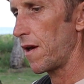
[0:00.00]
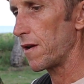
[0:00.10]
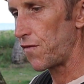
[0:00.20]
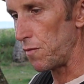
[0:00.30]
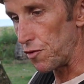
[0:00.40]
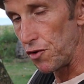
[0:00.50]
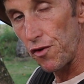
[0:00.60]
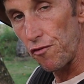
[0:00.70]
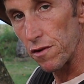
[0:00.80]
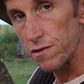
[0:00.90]
and a few more
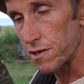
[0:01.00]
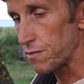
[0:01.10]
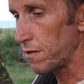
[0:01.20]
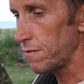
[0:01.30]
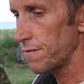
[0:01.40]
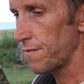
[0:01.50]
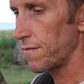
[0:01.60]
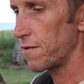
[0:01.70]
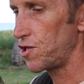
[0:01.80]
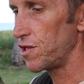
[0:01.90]
nutrients as well.
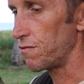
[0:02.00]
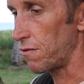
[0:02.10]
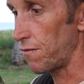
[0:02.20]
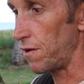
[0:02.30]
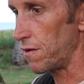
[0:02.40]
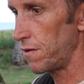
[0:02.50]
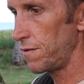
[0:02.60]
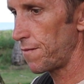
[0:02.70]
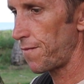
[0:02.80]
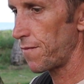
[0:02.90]
Ginger is really good,
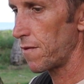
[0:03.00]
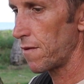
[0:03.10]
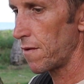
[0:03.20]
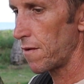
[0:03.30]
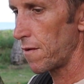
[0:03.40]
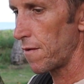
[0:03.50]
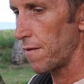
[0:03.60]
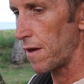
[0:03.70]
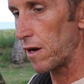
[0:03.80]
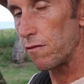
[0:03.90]

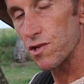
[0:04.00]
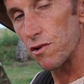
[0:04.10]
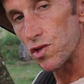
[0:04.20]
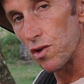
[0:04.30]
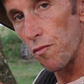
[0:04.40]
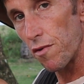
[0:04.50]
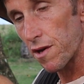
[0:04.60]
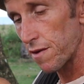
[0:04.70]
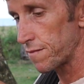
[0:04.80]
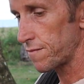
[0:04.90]
and also turmeric.
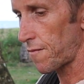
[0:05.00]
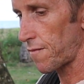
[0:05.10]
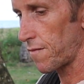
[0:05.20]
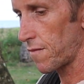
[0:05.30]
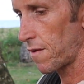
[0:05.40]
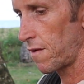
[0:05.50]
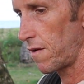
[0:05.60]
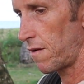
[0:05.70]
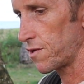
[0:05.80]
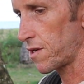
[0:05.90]

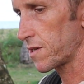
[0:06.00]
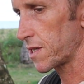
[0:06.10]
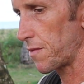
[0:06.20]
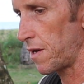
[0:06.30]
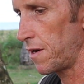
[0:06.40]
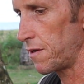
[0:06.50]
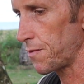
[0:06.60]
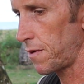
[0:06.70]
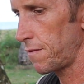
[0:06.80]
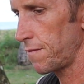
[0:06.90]
I'll chuck some of that in as
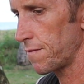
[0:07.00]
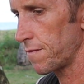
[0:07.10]
well.